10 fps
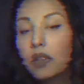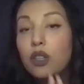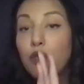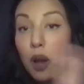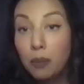
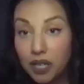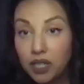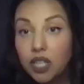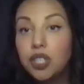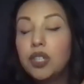So if you're on
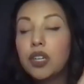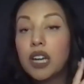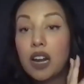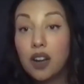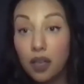PlayStation, you're
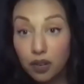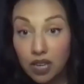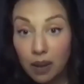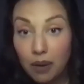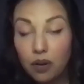going to get another
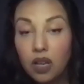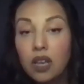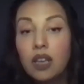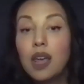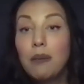demo.
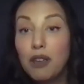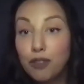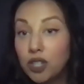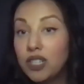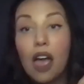Then May
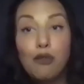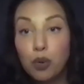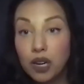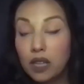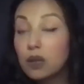1st,
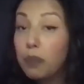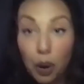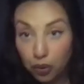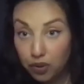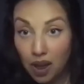everyone gets
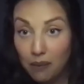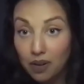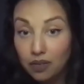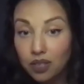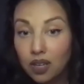both
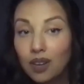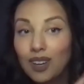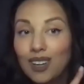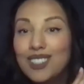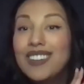demos.
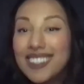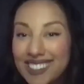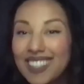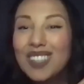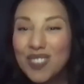So you
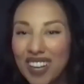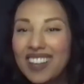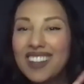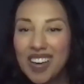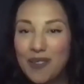can still
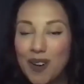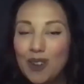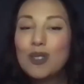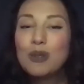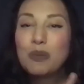play the
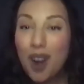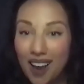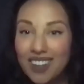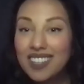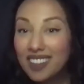demos
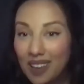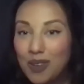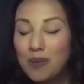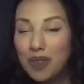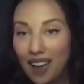prior to the
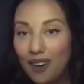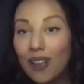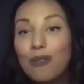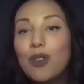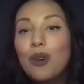game coming
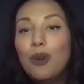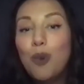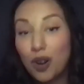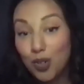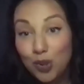out if you
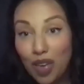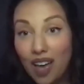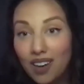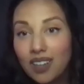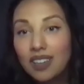want to do
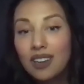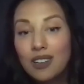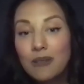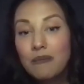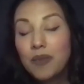that.
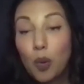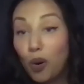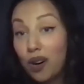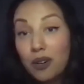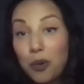
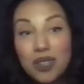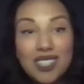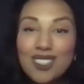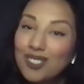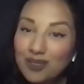Or
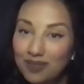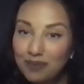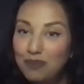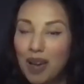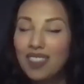just
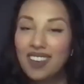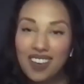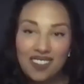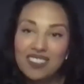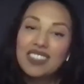buy the
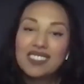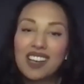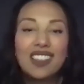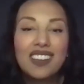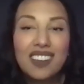game, because
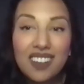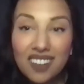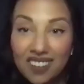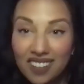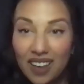I think
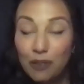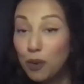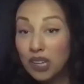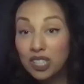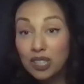you're going to like, if
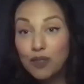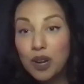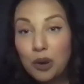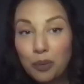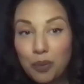you're watching this
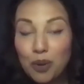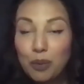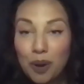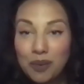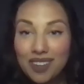video,
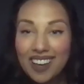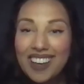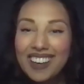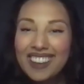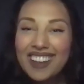you'll probably like
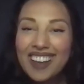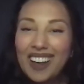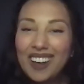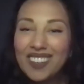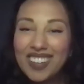the
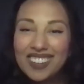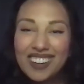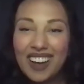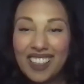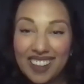game,
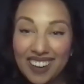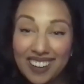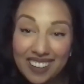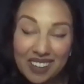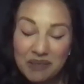I think.